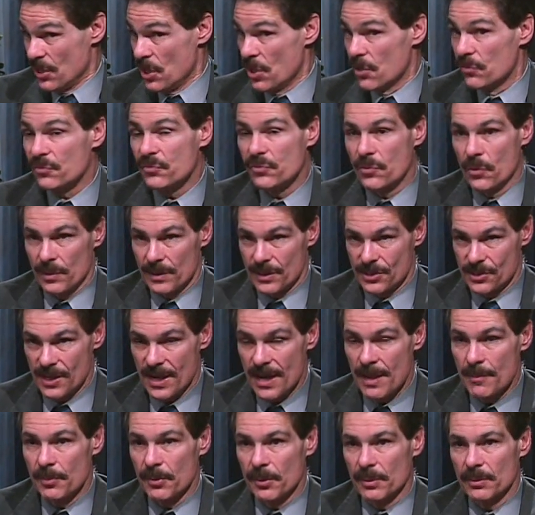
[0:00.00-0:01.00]
For
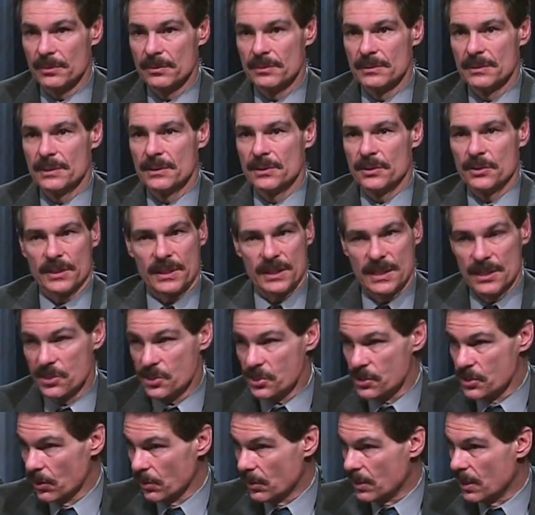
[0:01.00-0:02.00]
example, the kids
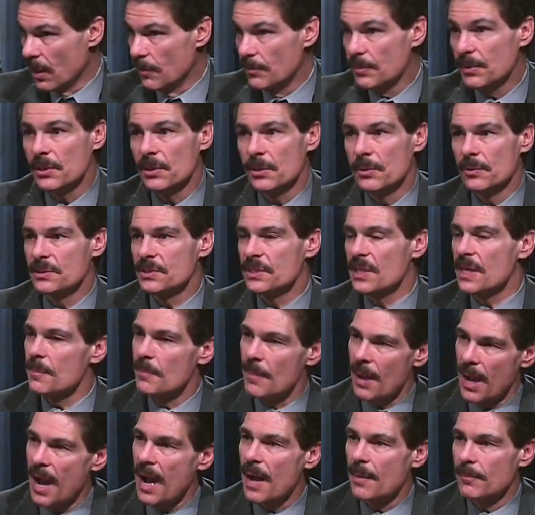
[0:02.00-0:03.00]
still come to you and say,
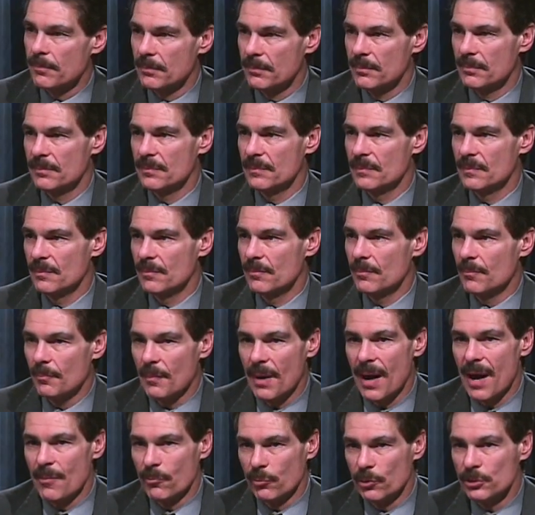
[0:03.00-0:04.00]
Mom,
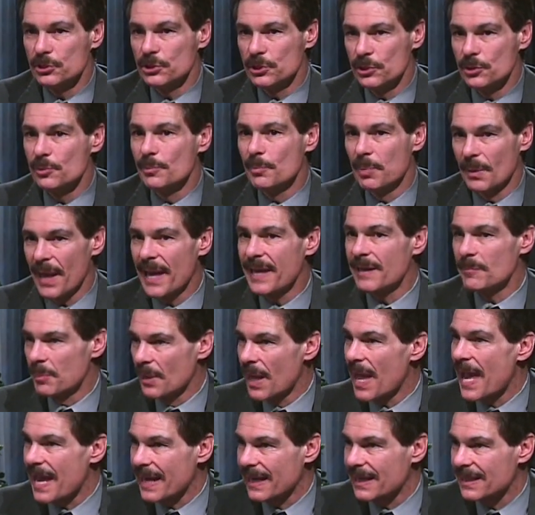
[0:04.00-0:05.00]
would you blank
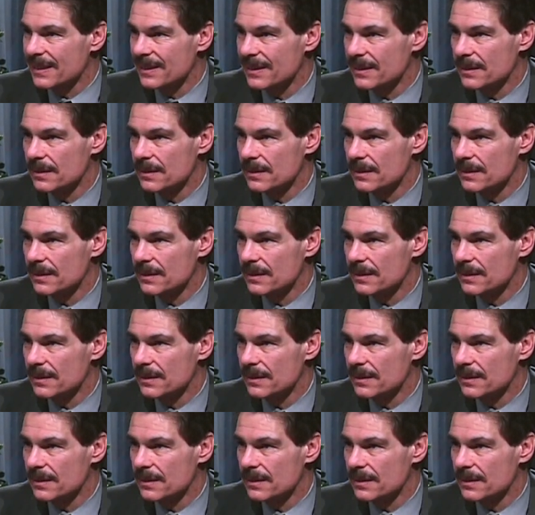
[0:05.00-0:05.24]
blank?